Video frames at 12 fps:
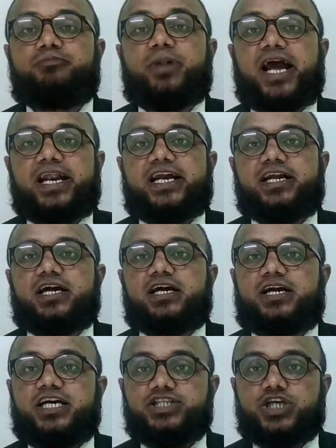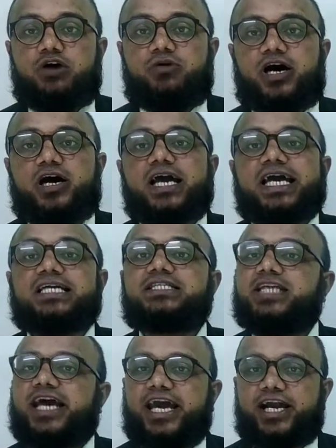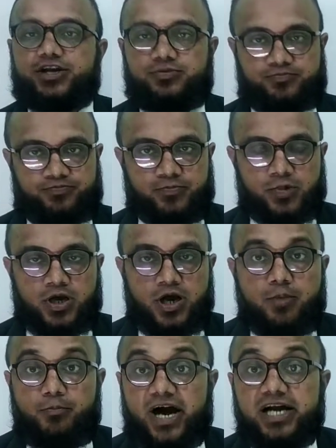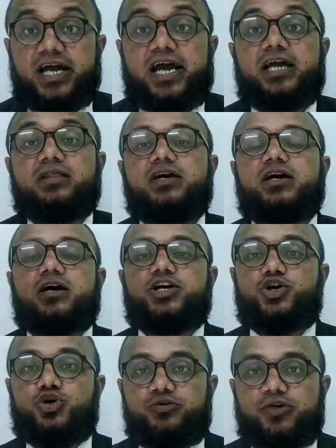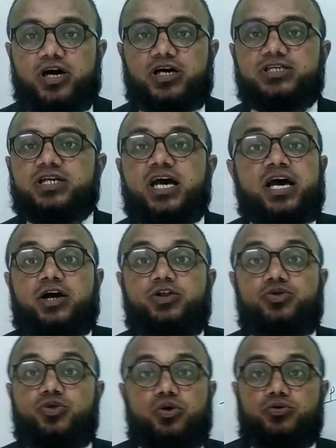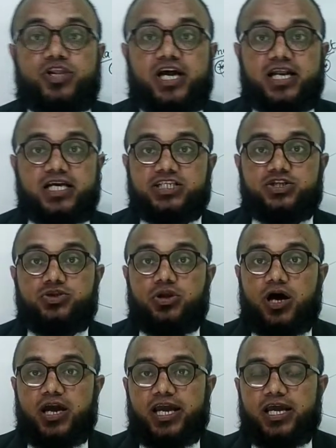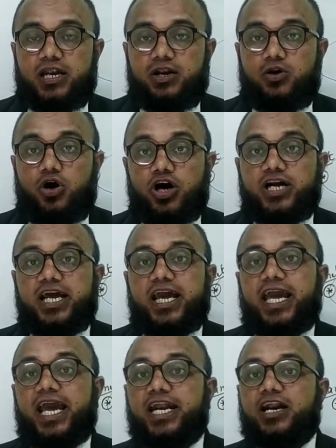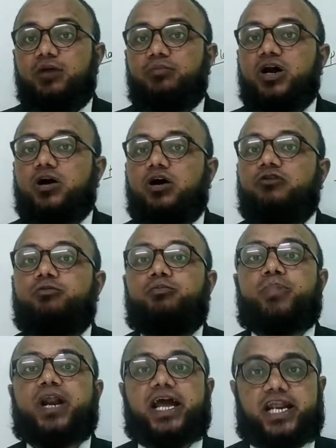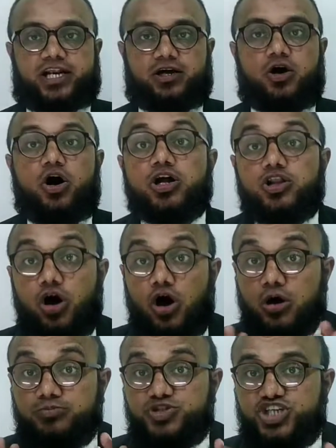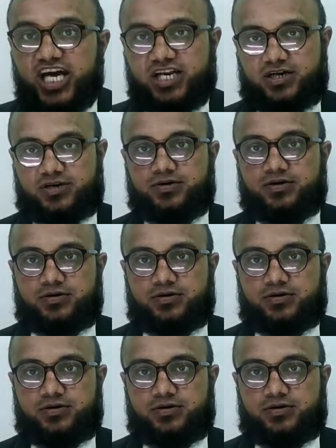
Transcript: planet discovered is 8. But in the universe, no, there is not 8 number of planet or the object.